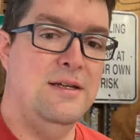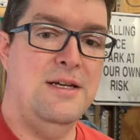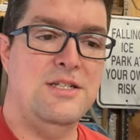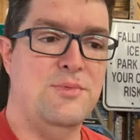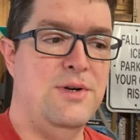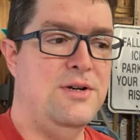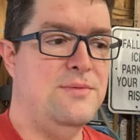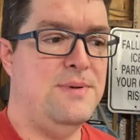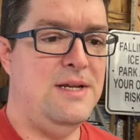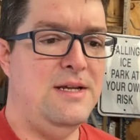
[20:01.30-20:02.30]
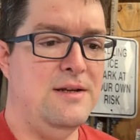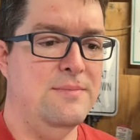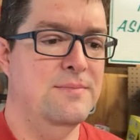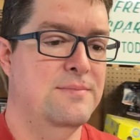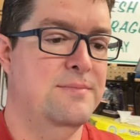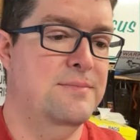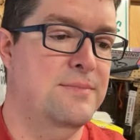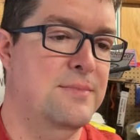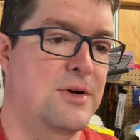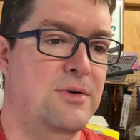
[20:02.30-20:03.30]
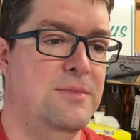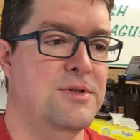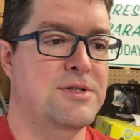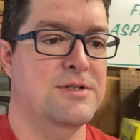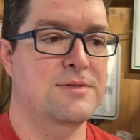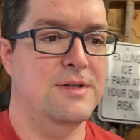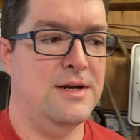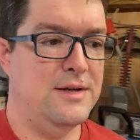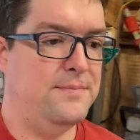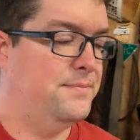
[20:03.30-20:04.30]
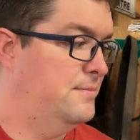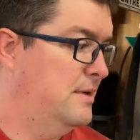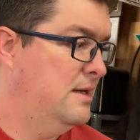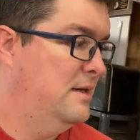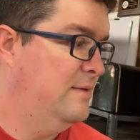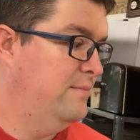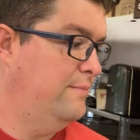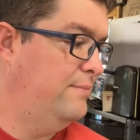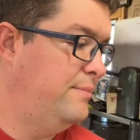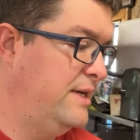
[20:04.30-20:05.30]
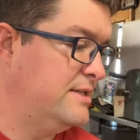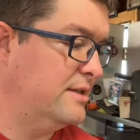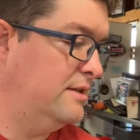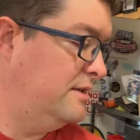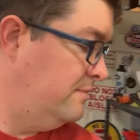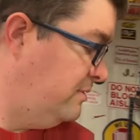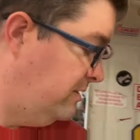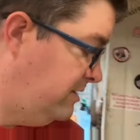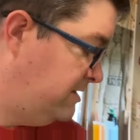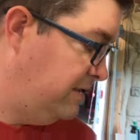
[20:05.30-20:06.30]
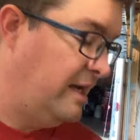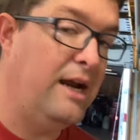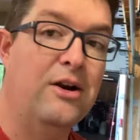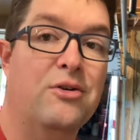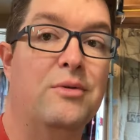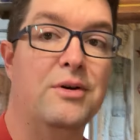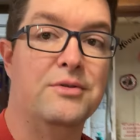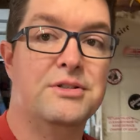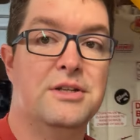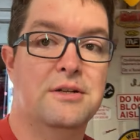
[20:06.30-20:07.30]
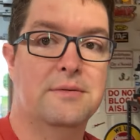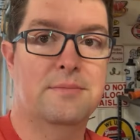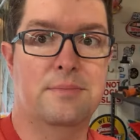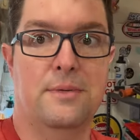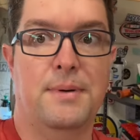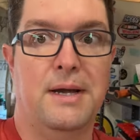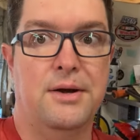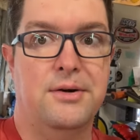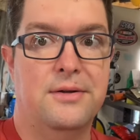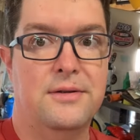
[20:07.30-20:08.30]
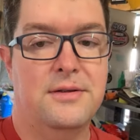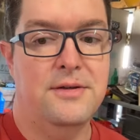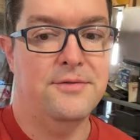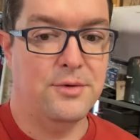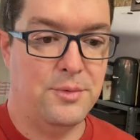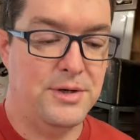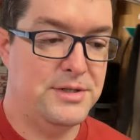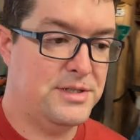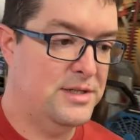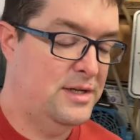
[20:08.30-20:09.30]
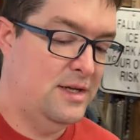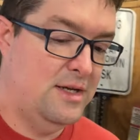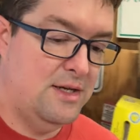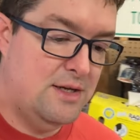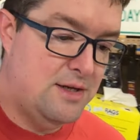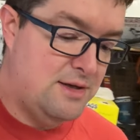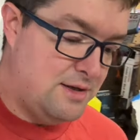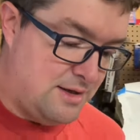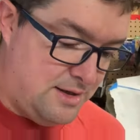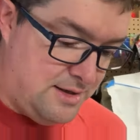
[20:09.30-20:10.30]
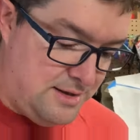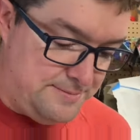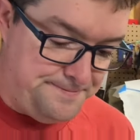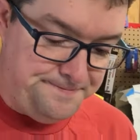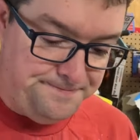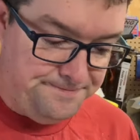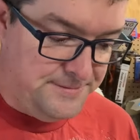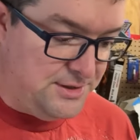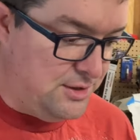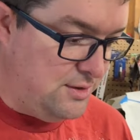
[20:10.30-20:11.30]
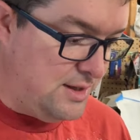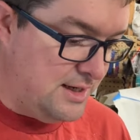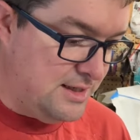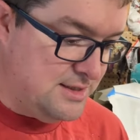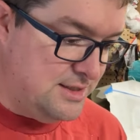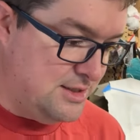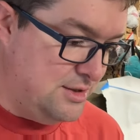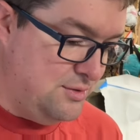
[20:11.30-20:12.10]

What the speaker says: it's weird being almost, and I basically can put this in air quotes, prepared for once. So I guess it's a